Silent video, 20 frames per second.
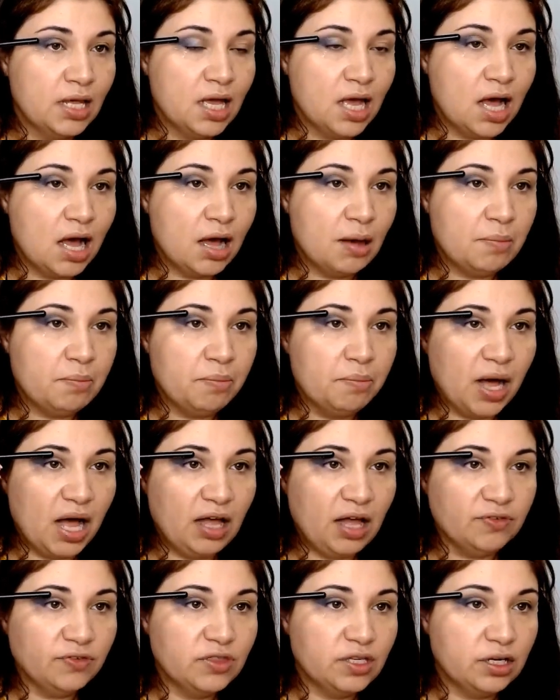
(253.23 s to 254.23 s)

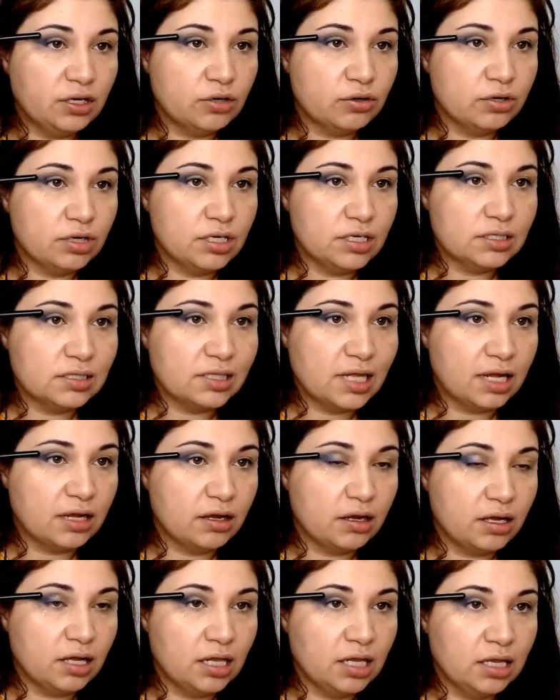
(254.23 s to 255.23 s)
above the crease, like
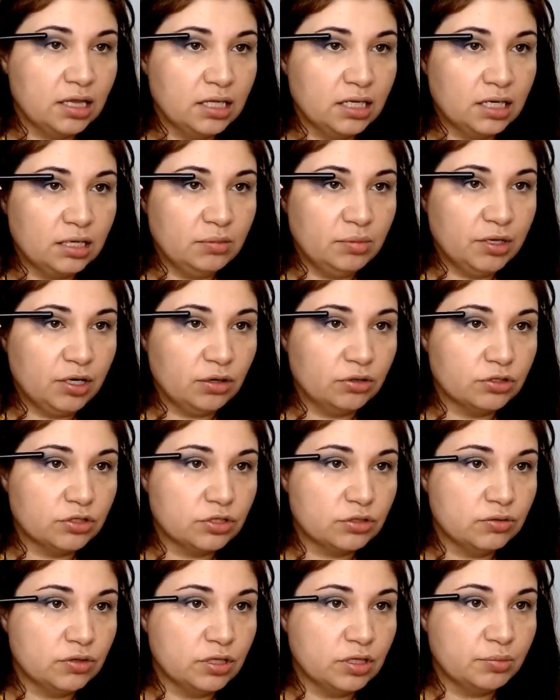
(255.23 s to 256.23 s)
a little bit
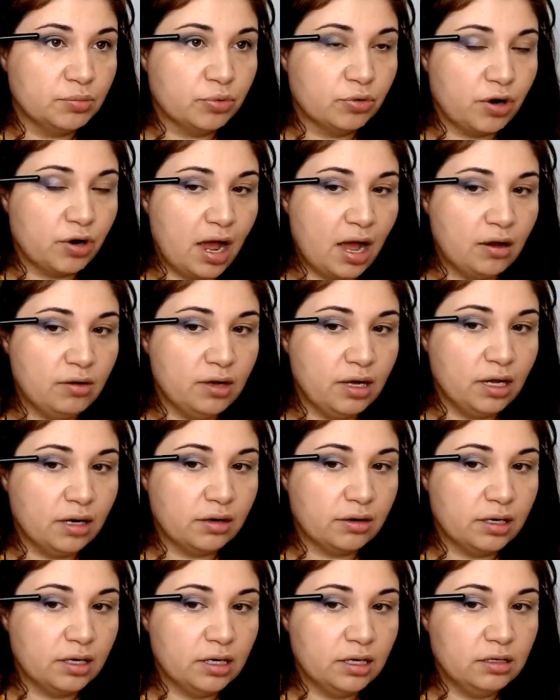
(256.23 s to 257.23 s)
onto the brow
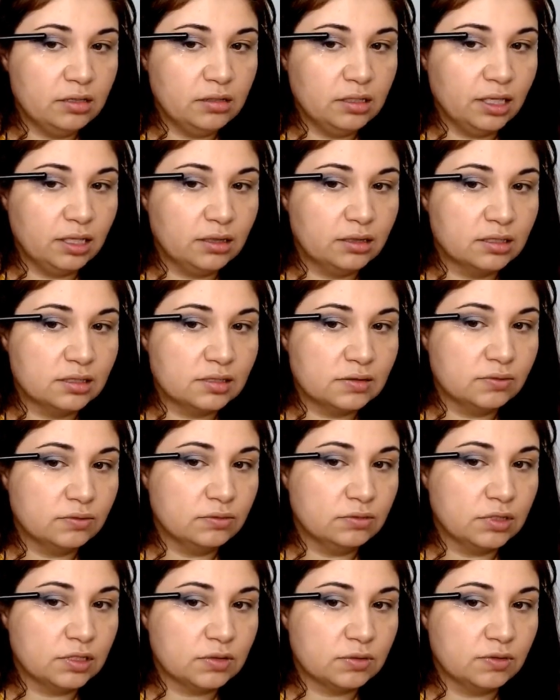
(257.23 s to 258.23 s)
area, like this
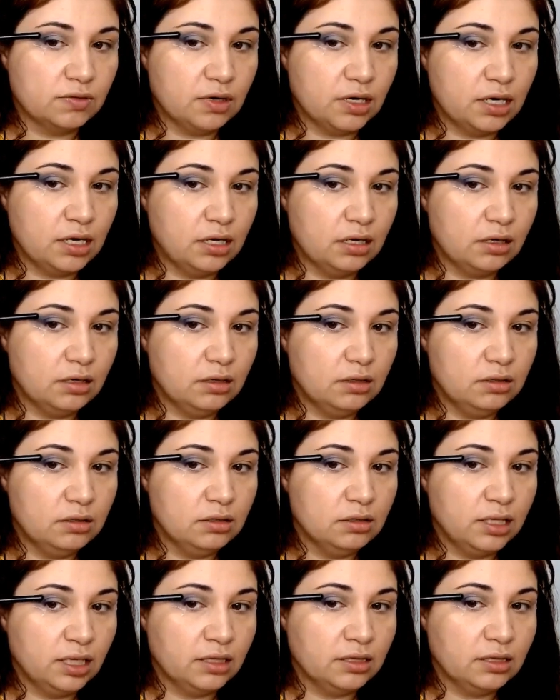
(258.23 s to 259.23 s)
one right here,
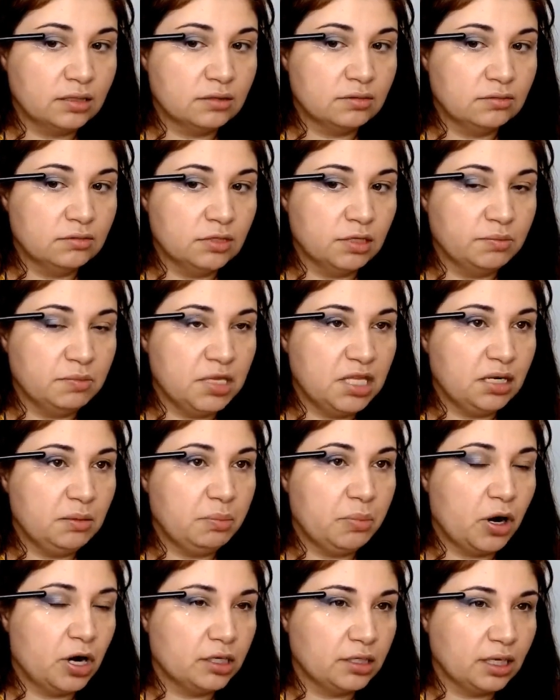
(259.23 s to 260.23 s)
like the meaty
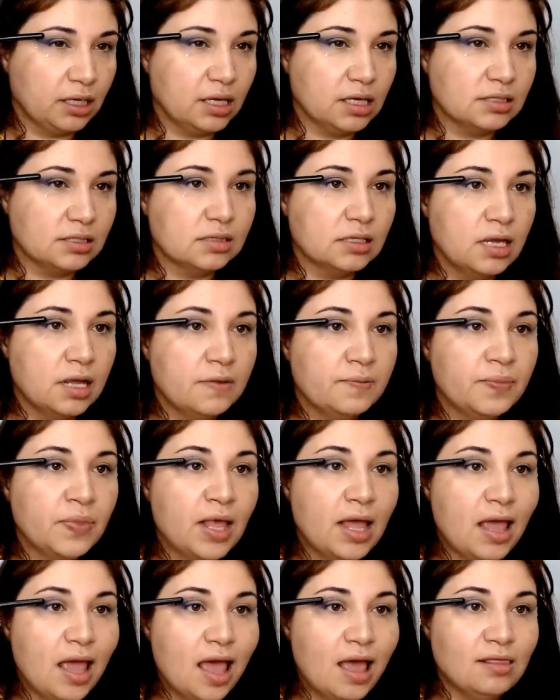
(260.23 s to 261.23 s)
part, I guess,
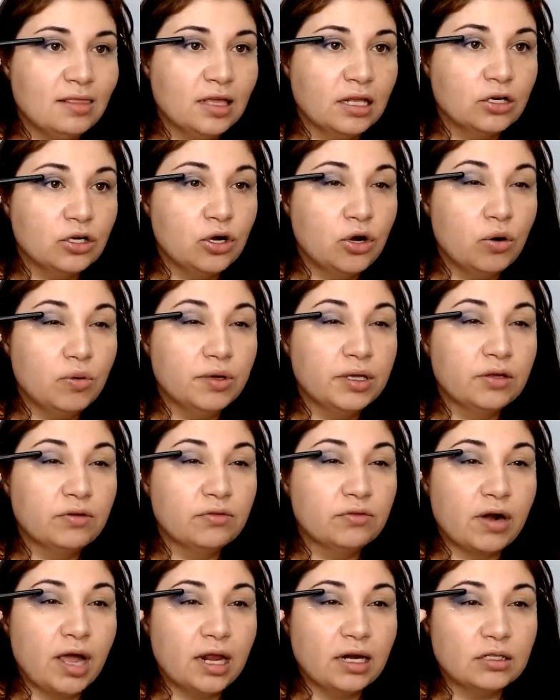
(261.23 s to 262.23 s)
and then going
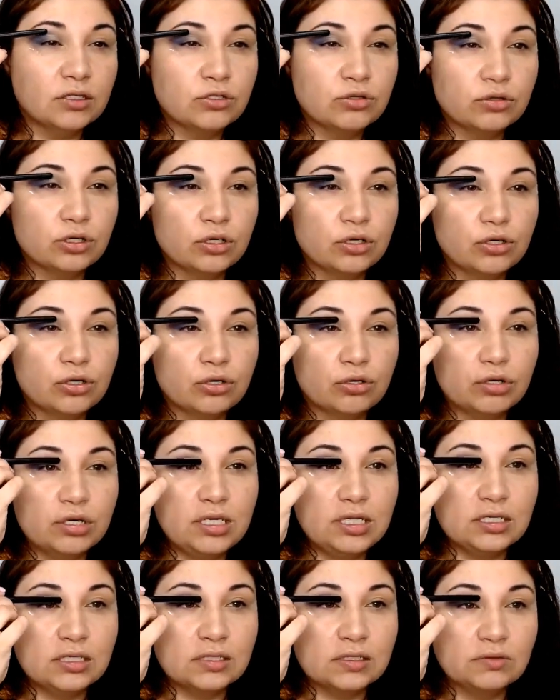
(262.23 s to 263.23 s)
right into the
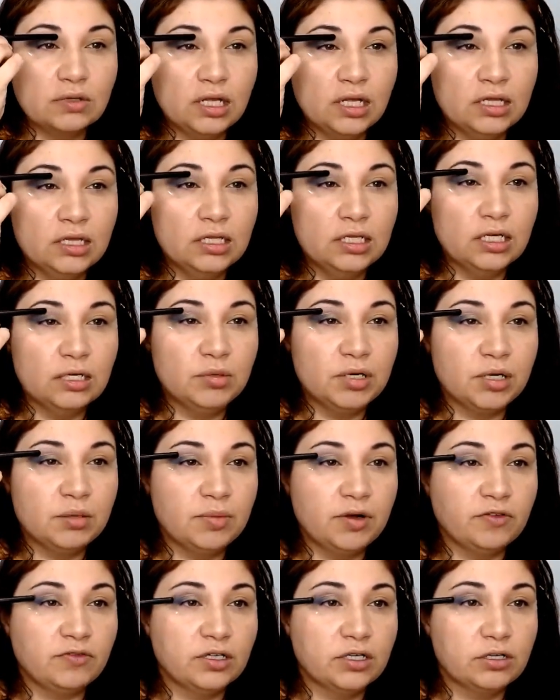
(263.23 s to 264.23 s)
crease, a little bit
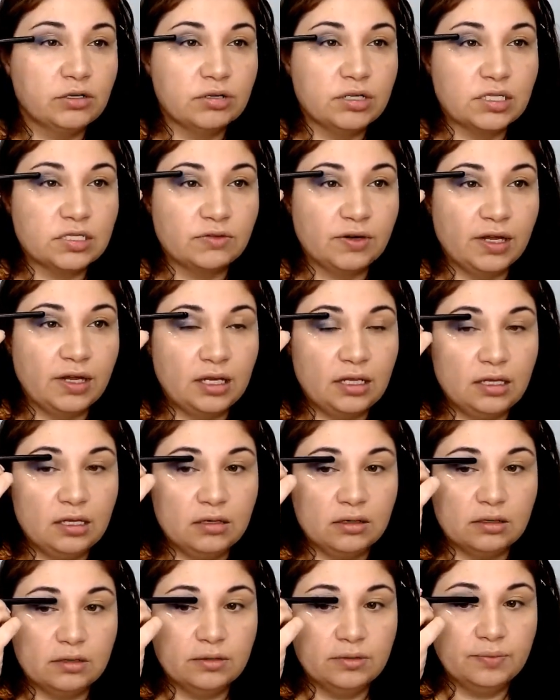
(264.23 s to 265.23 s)
above the crease right
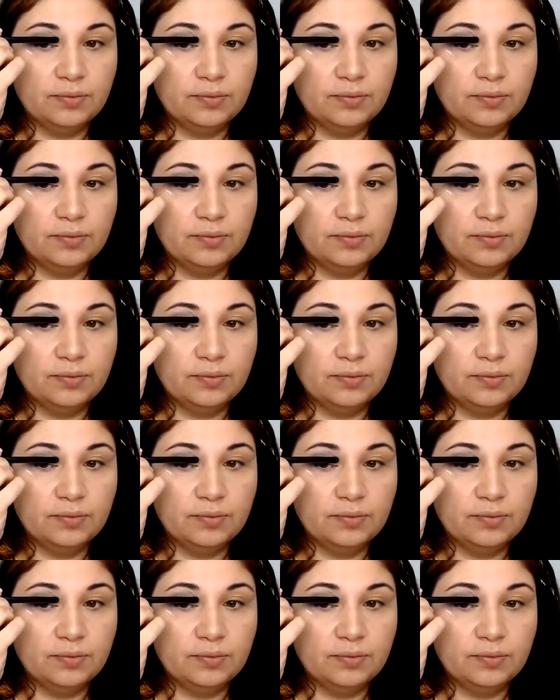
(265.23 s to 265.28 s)
here.